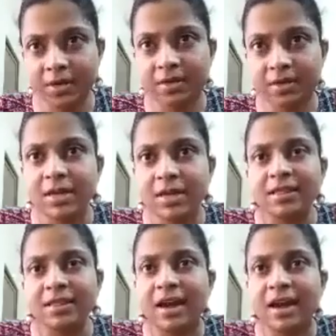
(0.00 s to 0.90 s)
That
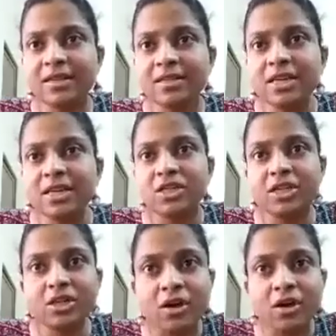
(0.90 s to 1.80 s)
is, she or
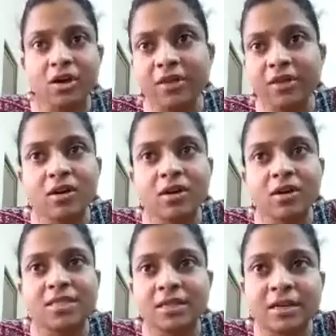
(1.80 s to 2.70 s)
he will not
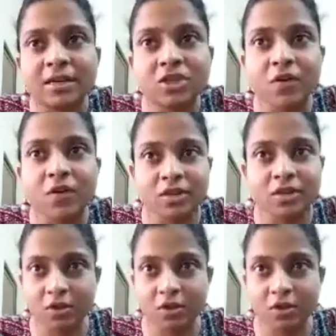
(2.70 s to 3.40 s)
search for the toy.